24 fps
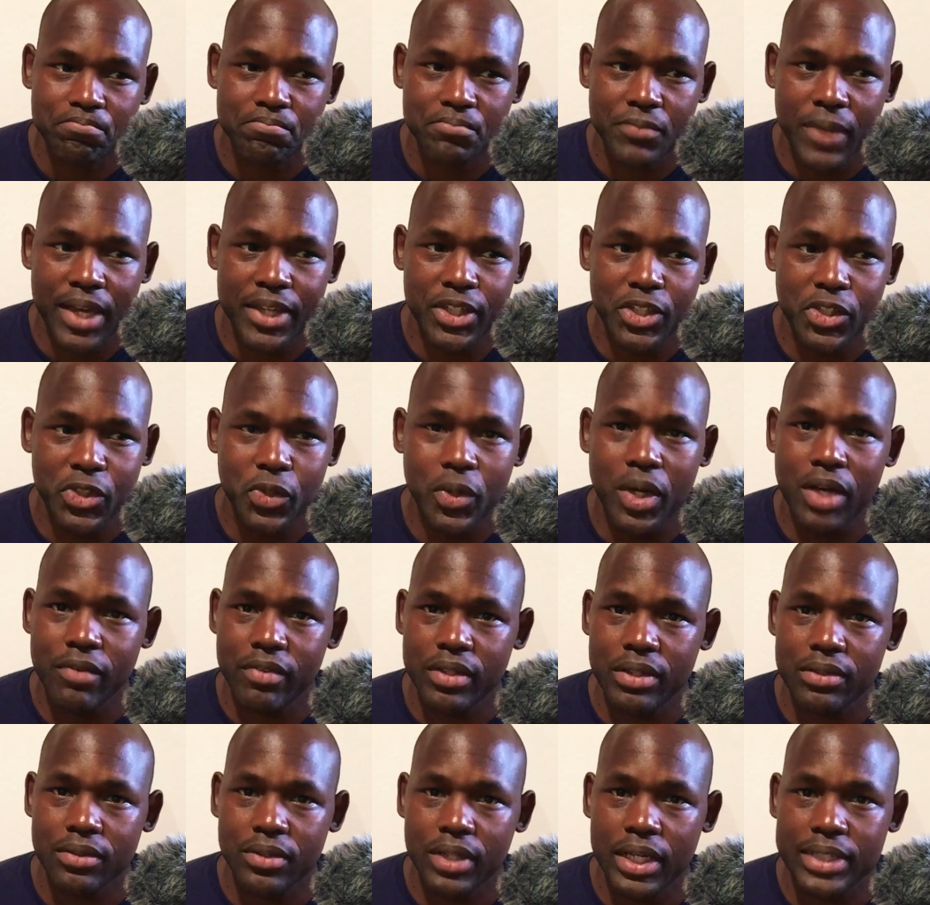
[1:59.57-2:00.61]
I knew of
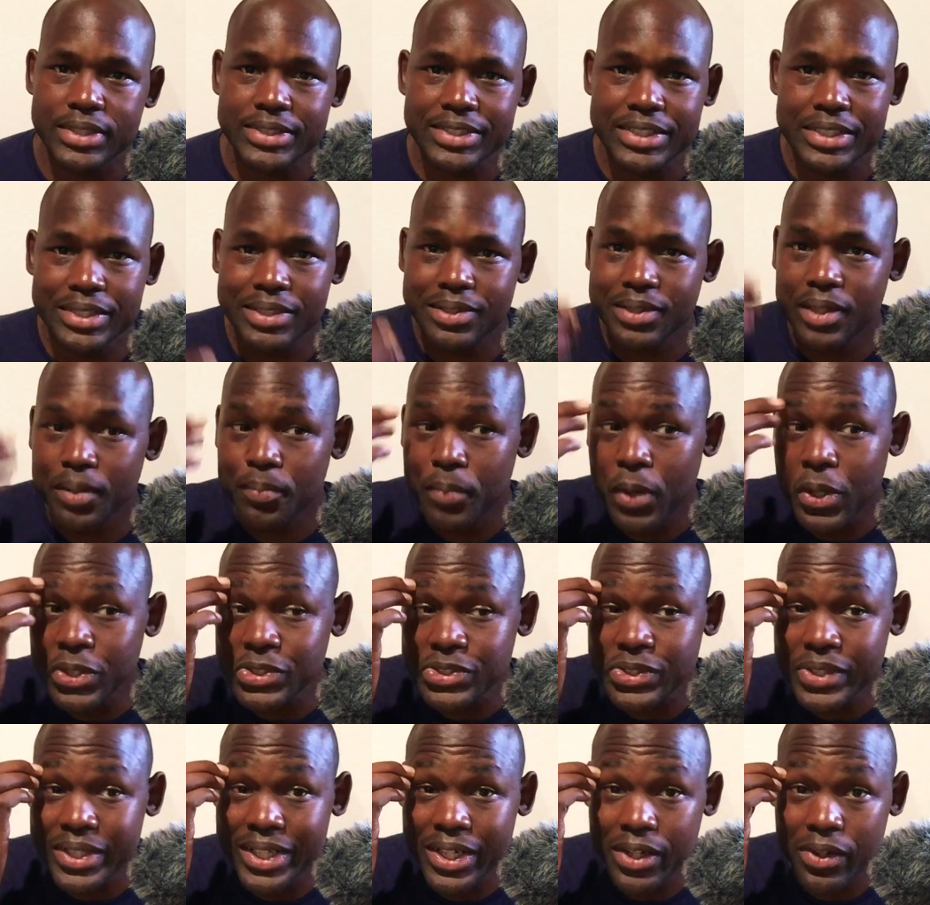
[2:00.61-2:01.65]
it. I'd seen a poster
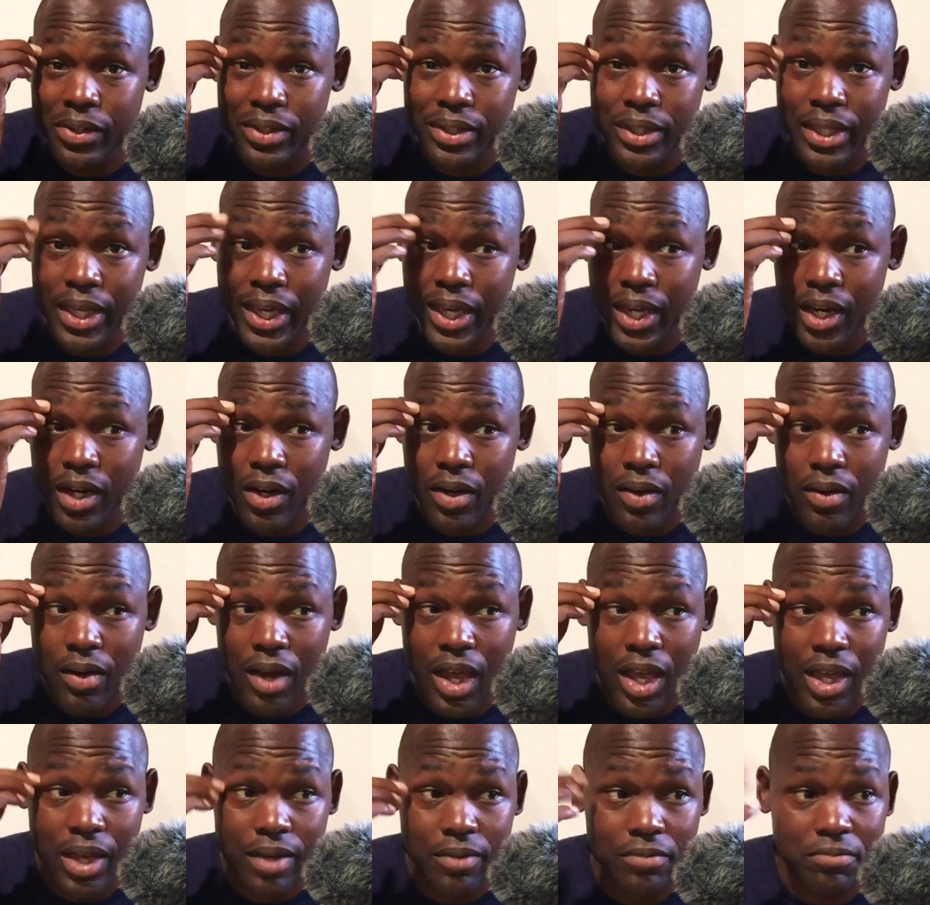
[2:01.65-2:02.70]
here and there.
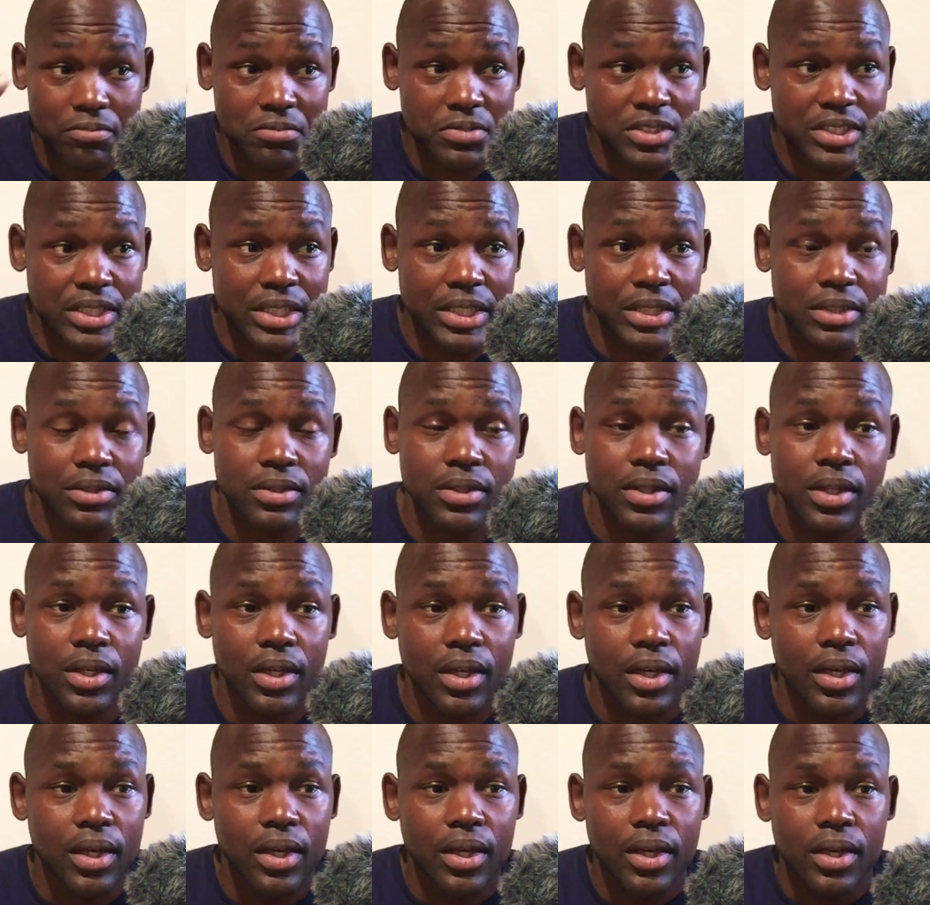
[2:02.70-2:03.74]
I'd seen
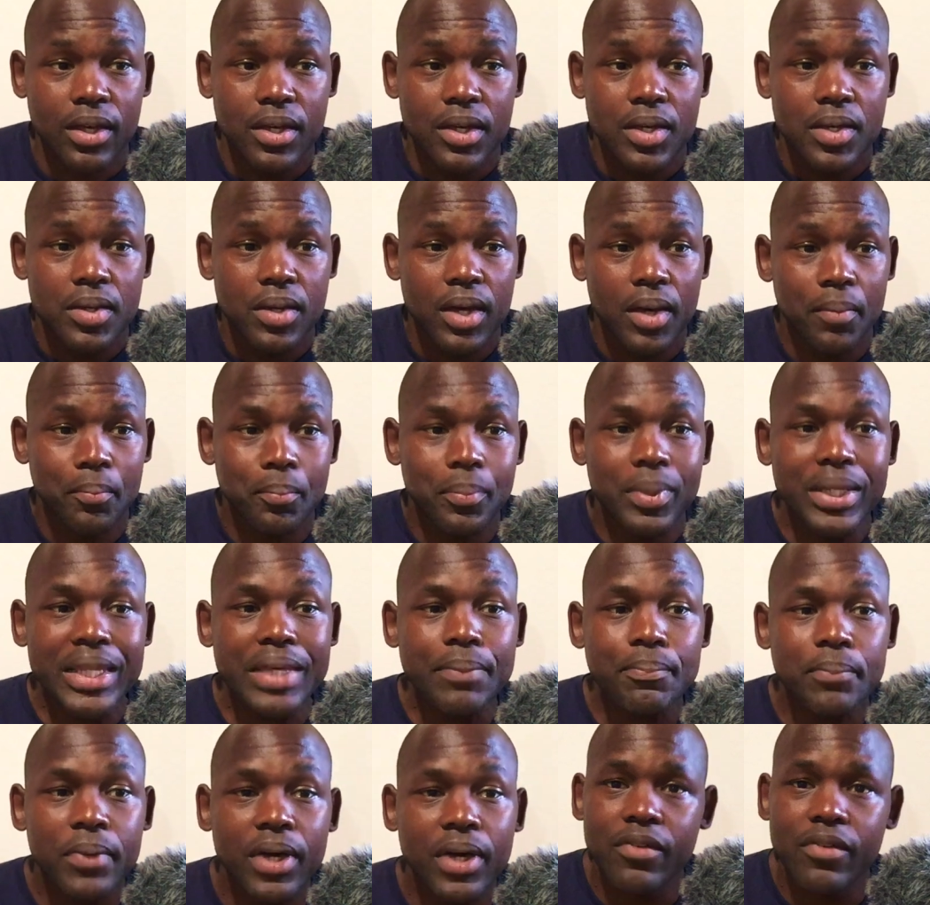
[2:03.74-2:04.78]
a
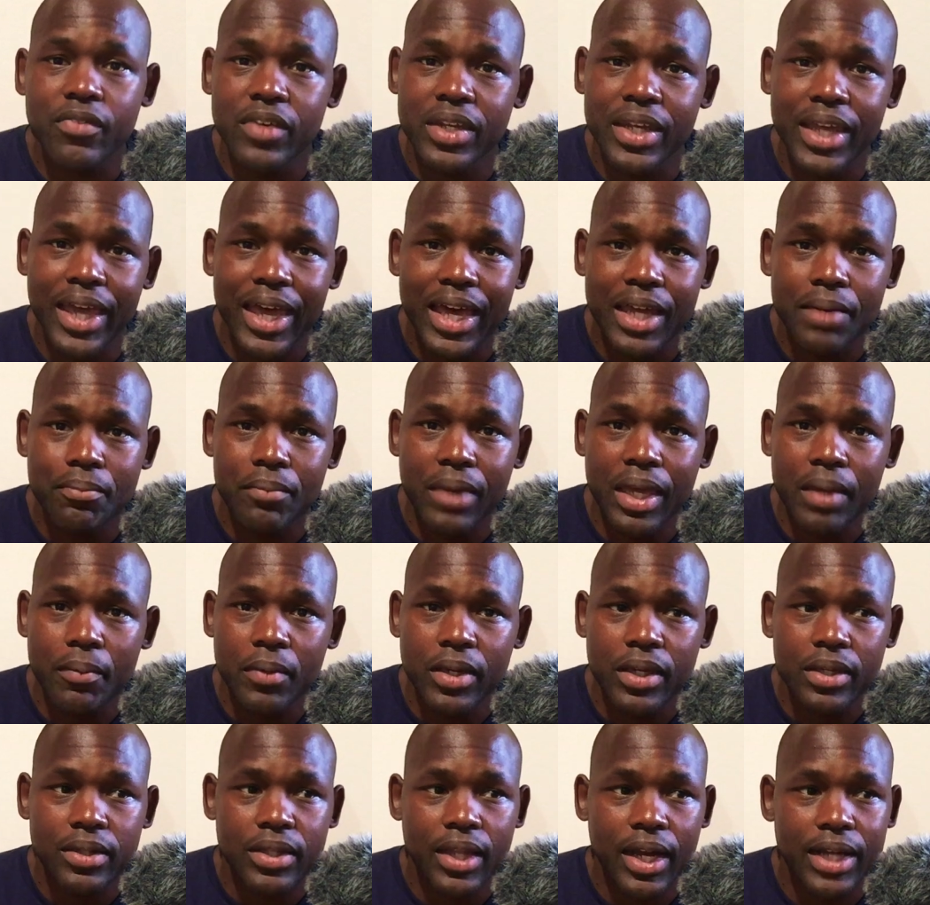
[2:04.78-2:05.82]
blip an ad
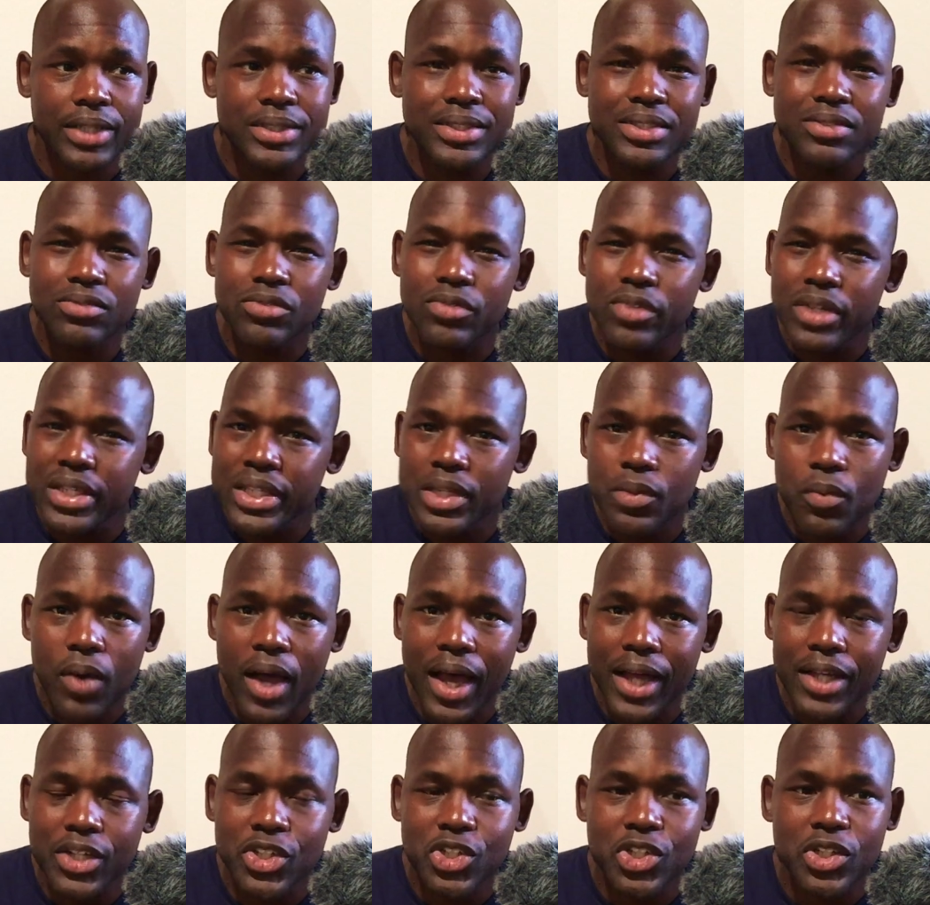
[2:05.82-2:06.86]
maybe that I didn't really
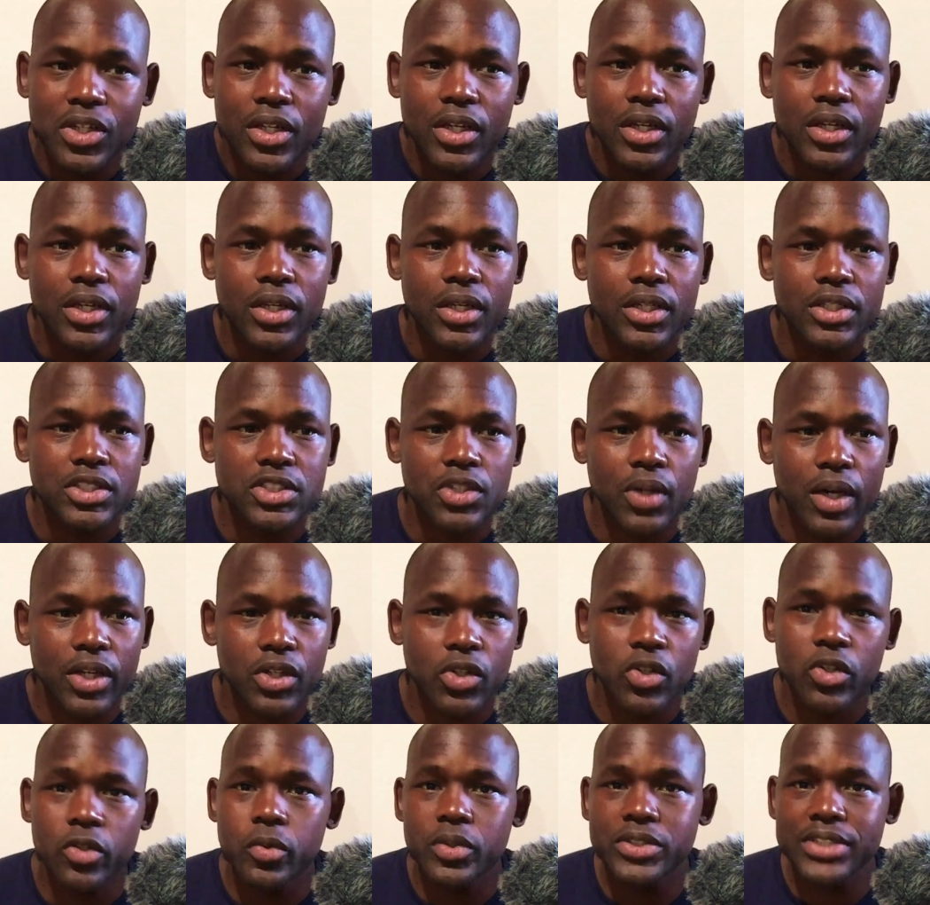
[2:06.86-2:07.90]
watch. So I
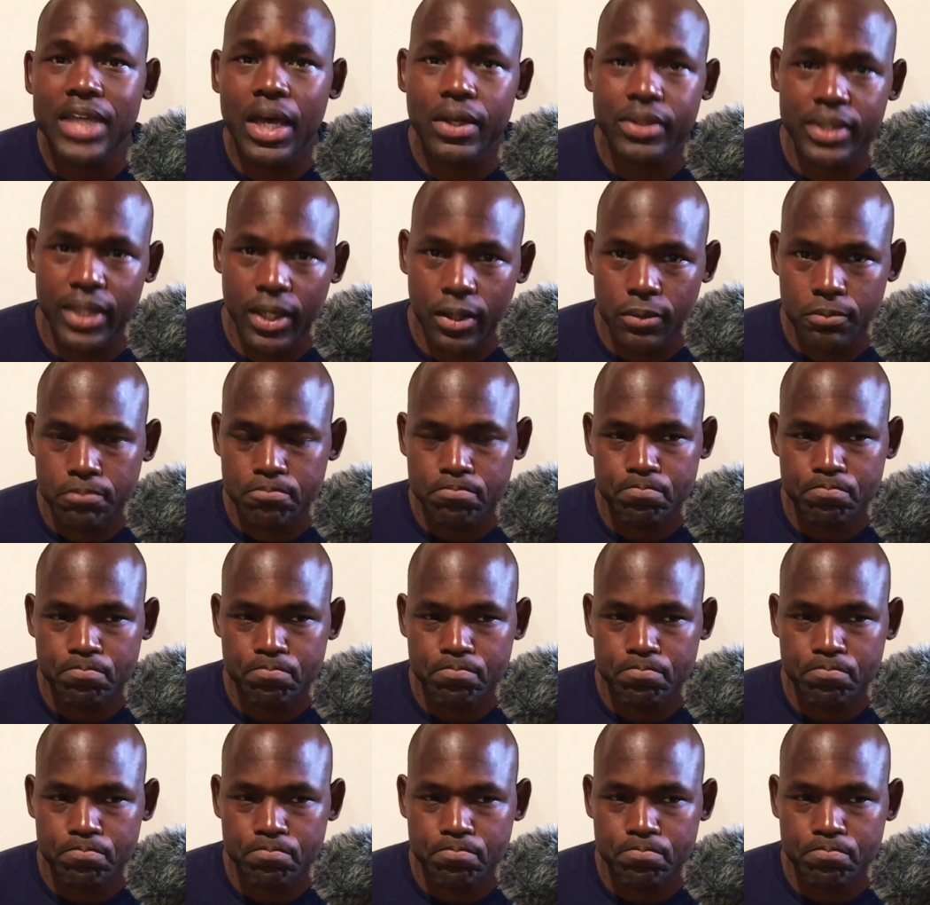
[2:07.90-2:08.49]
knew it was out there.